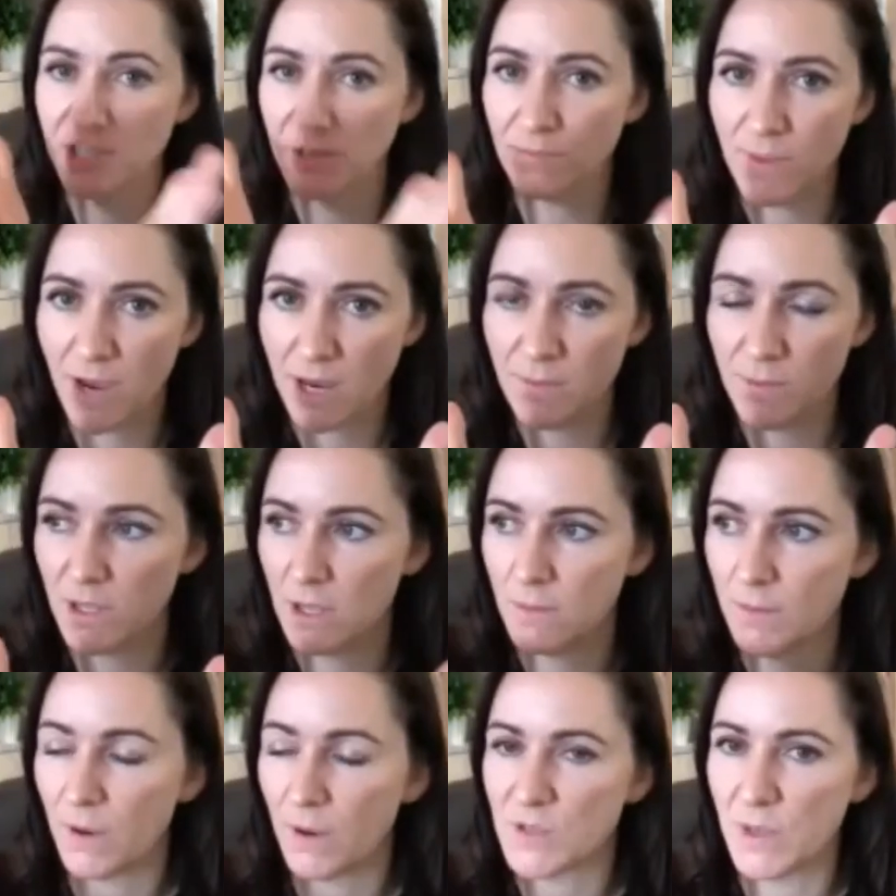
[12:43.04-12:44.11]
a main point there,
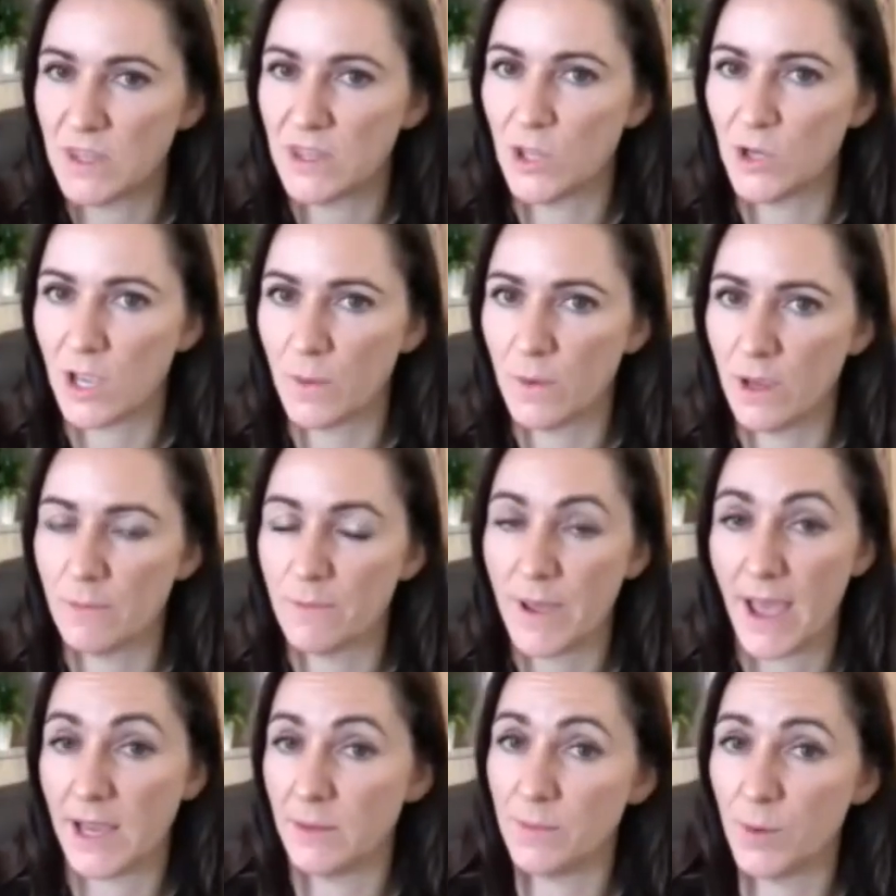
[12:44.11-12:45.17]
because we look at where
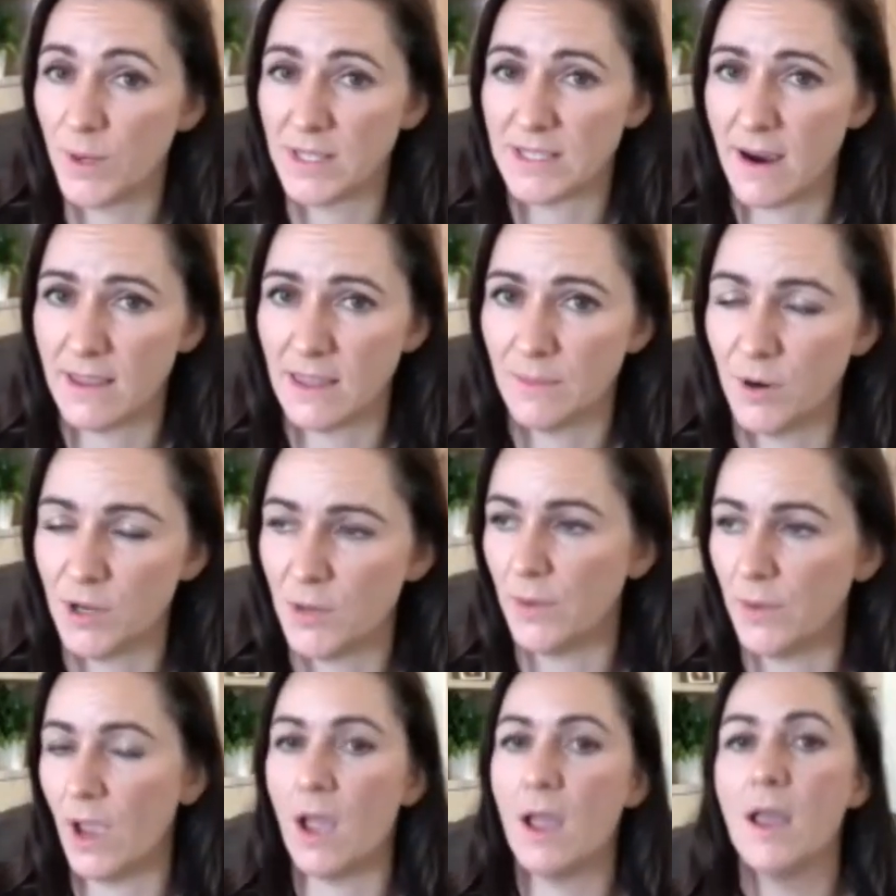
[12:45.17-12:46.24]
pain points are in the body. We
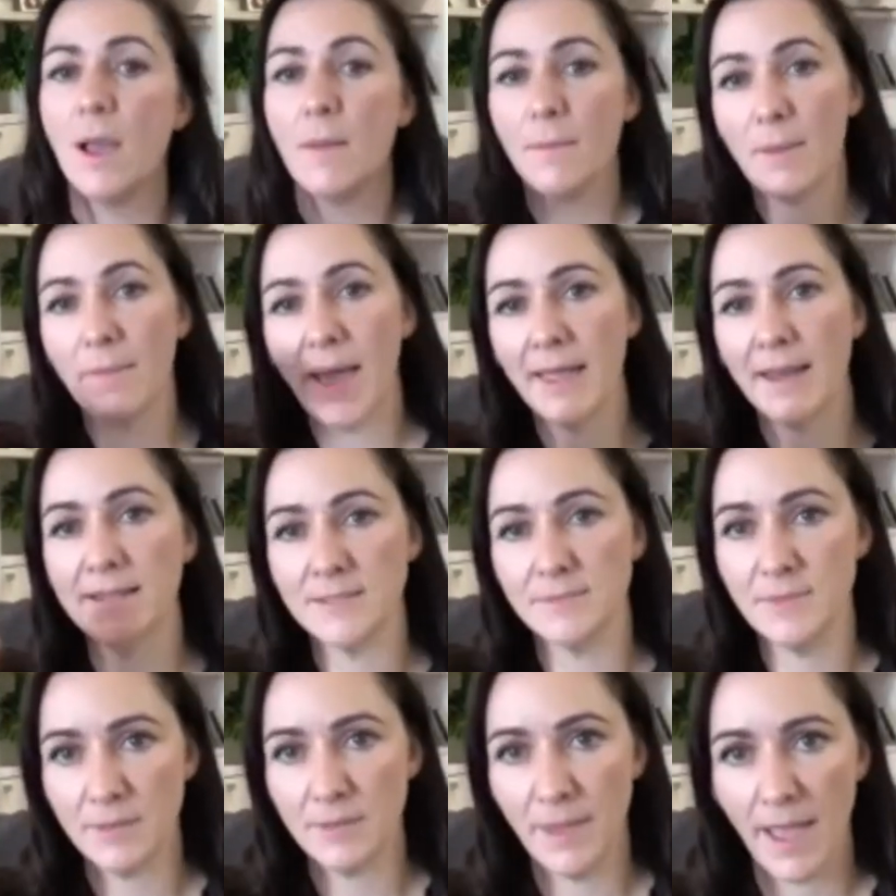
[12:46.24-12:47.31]
go, my pain is in
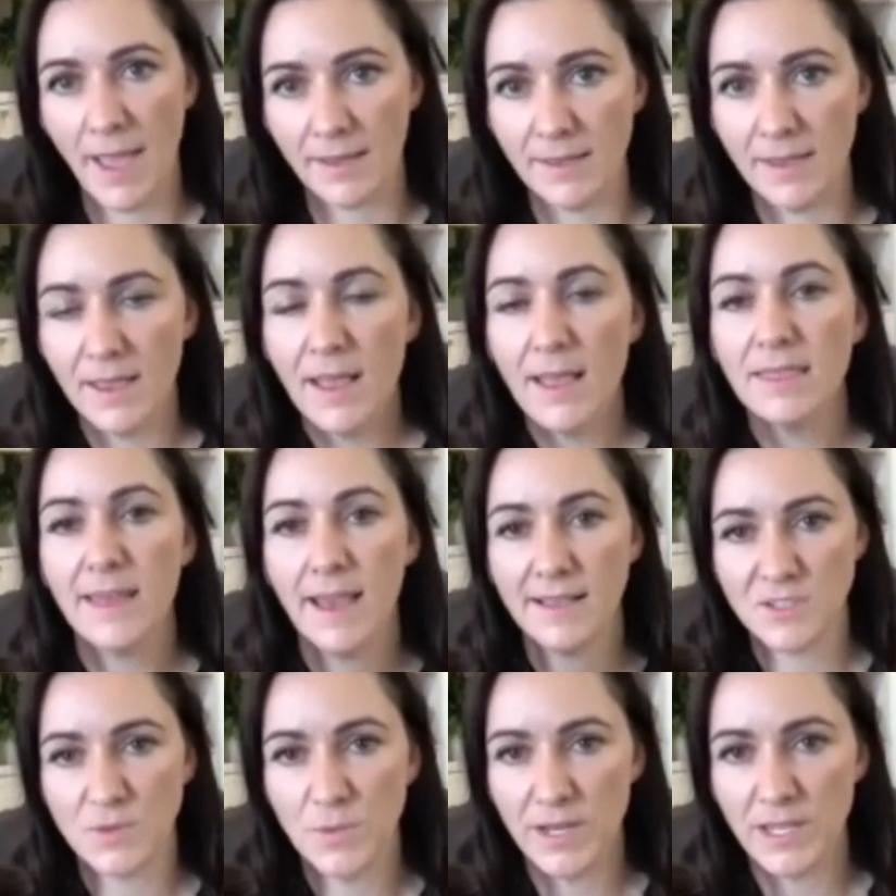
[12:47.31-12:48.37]
my back.
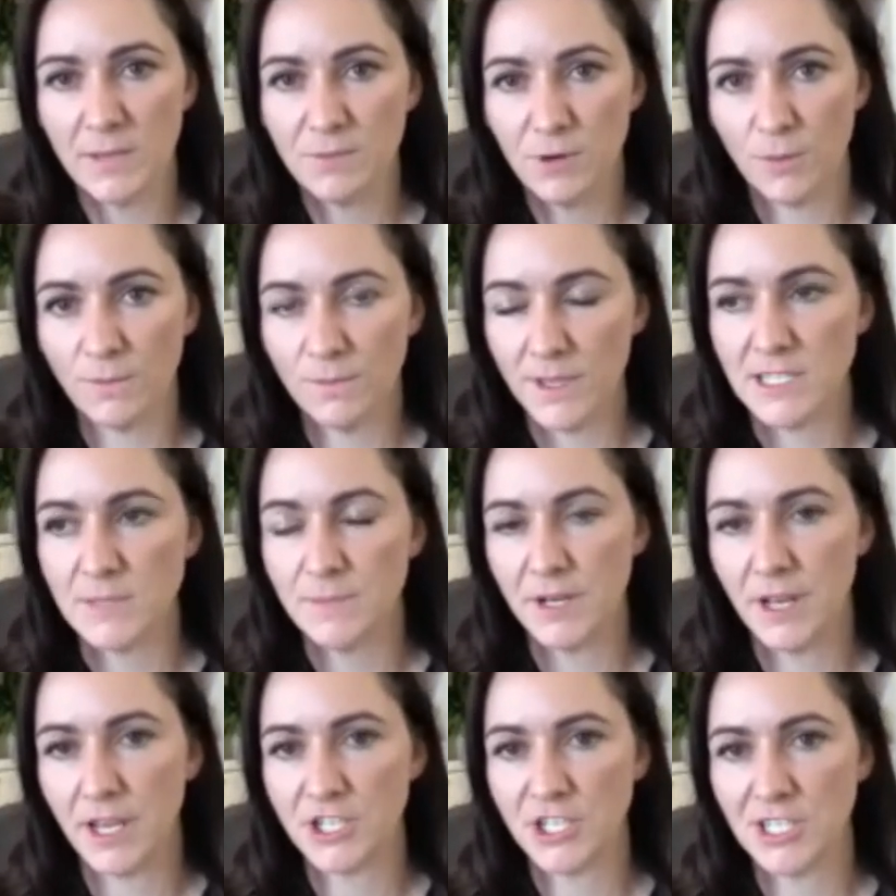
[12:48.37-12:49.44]
That's where the problem is. But
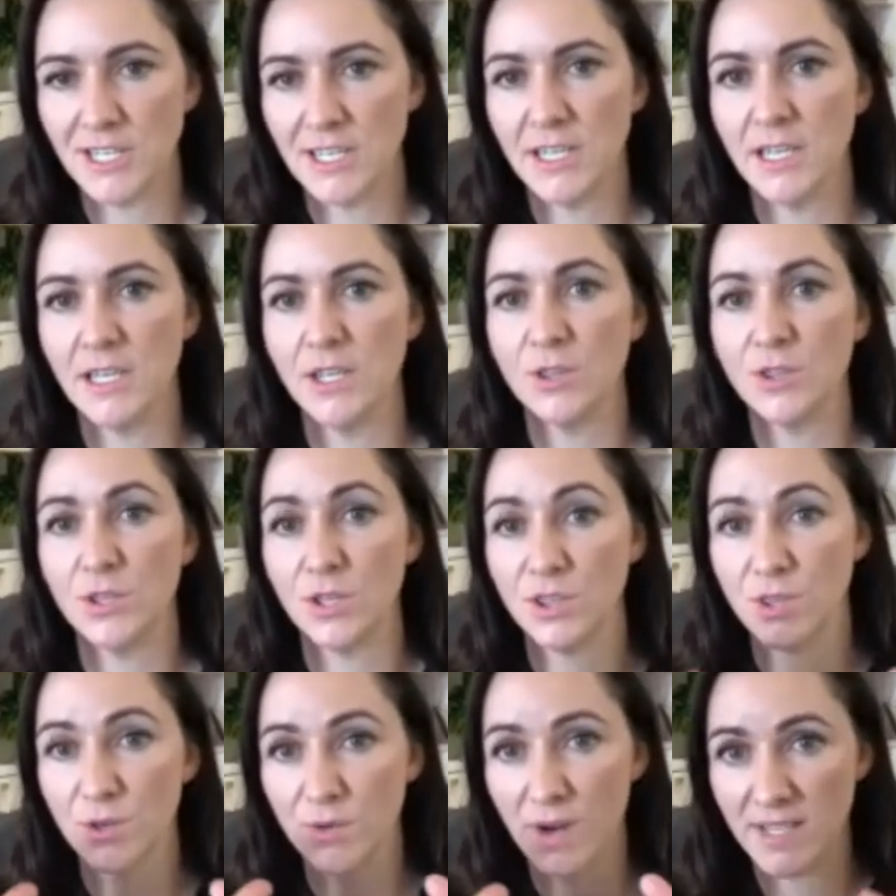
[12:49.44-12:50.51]
actually, the
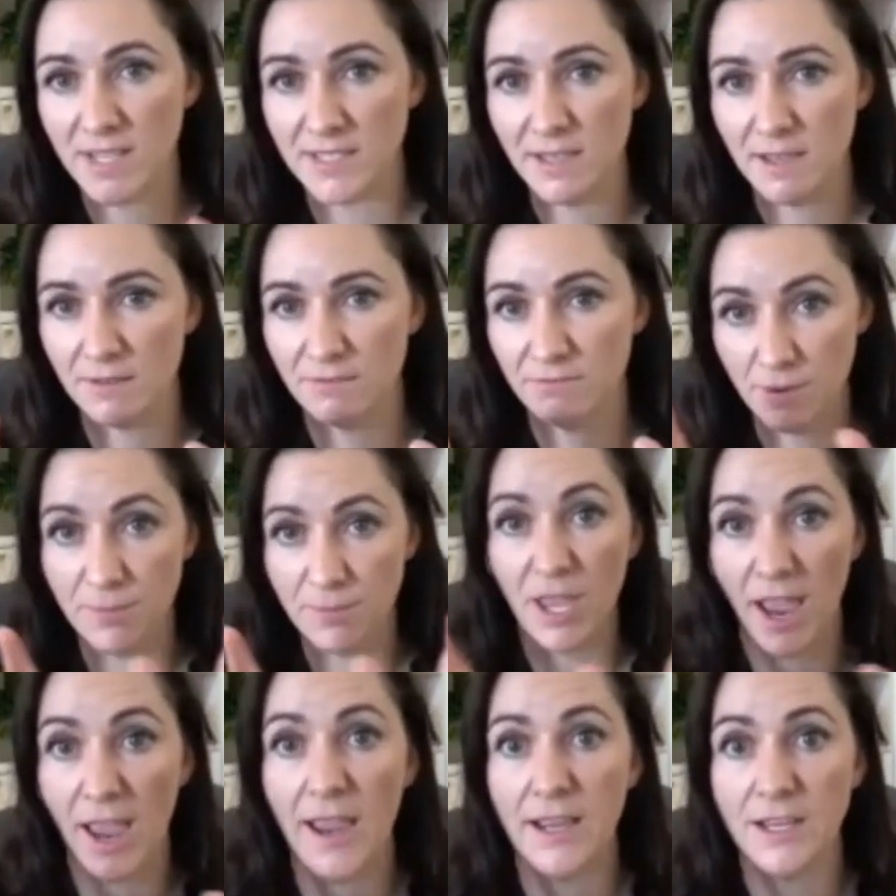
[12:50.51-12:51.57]
thoracic rib
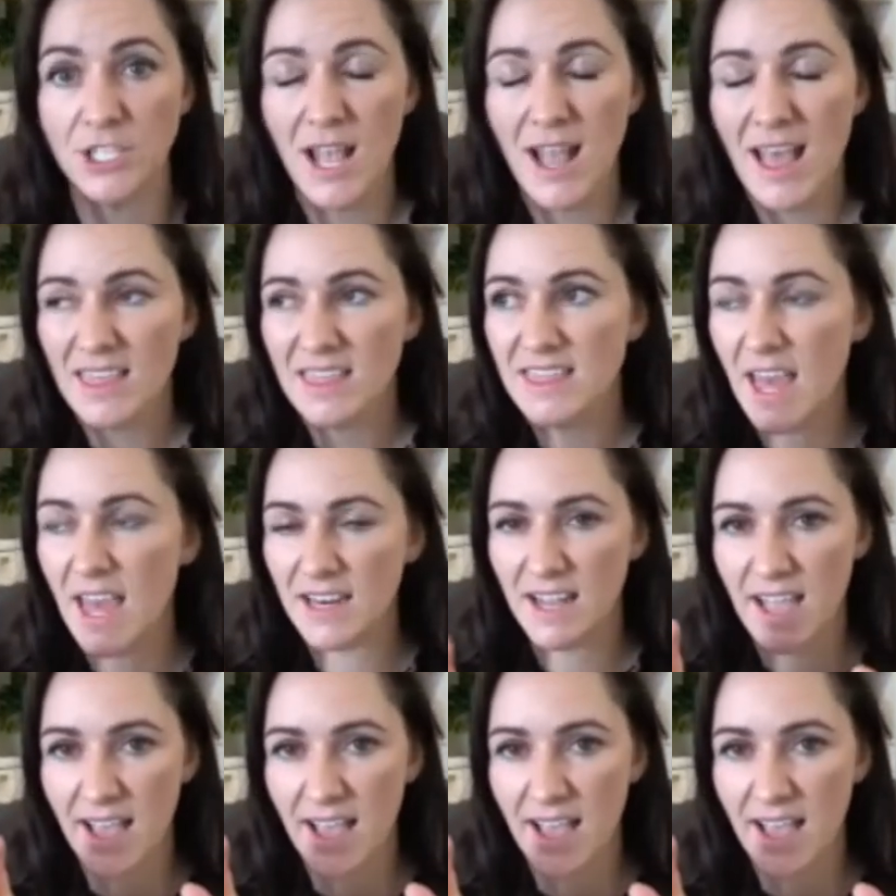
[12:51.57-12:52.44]
cage, that